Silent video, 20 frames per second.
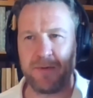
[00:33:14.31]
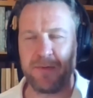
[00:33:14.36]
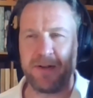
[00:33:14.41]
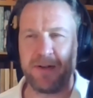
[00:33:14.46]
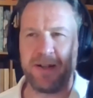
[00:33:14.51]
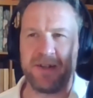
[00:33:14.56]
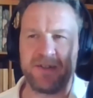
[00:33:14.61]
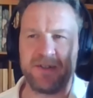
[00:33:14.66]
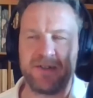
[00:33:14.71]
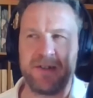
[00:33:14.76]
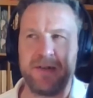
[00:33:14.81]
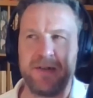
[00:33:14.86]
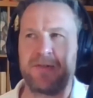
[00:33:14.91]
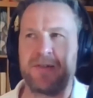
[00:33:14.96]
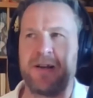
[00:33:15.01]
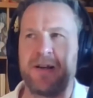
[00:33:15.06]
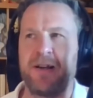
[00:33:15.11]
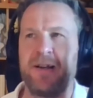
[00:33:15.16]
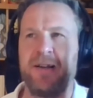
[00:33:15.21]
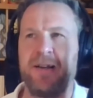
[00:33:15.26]
I mean, it seems
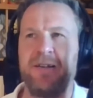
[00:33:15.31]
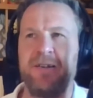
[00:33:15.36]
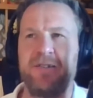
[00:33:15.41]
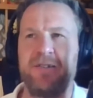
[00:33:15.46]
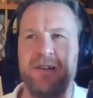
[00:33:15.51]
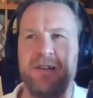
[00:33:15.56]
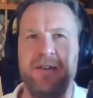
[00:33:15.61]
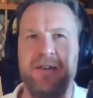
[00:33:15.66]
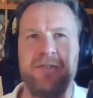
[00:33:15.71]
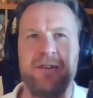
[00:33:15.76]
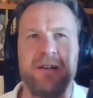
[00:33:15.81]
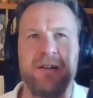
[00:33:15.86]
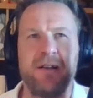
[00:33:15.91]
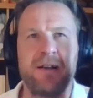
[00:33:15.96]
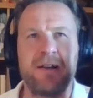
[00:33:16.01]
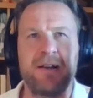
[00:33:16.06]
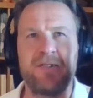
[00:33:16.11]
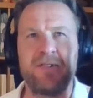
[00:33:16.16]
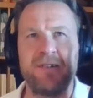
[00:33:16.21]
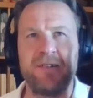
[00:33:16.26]
like he's leaving a
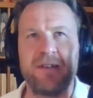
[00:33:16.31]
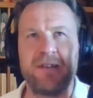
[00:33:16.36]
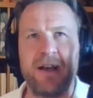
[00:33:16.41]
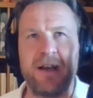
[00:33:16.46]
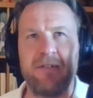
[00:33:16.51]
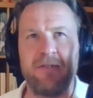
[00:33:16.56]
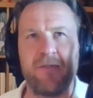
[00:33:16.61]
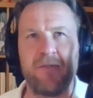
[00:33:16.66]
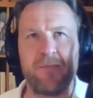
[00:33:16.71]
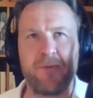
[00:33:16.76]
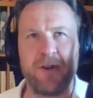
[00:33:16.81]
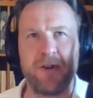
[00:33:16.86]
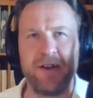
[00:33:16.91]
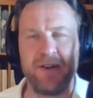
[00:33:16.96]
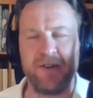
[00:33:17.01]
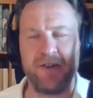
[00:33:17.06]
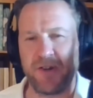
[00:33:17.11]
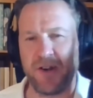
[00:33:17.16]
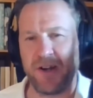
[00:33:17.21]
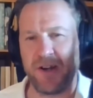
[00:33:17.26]
legacy there of
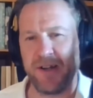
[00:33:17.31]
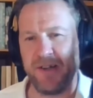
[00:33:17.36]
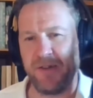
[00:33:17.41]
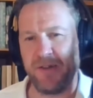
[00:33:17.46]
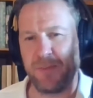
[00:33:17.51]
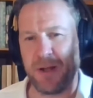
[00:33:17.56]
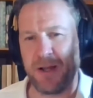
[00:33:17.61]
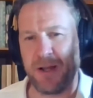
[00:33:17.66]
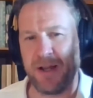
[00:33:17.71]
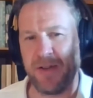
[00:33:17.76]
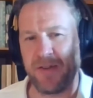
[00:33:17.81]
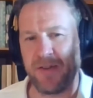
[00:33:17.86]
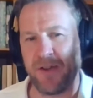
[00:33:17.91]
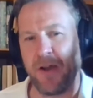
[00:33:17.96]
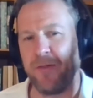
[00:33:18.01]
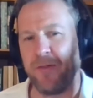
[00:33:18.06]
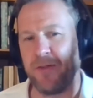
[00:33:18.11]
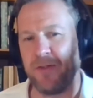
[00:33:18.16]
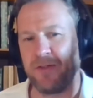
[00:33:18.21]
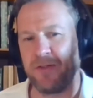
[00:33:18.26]
bringing Chinese players
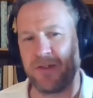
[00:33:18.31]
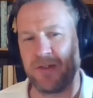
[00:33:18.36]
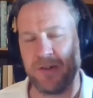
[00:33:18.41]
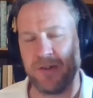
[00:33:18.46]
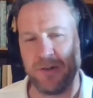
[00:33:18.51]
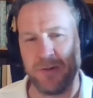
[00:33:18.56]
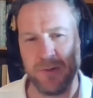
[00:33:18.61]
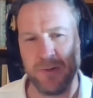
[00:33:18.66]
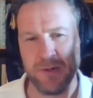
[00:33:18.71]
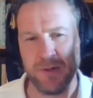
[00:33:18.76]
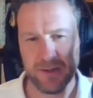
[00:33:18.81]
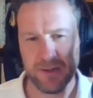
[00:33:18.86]
over to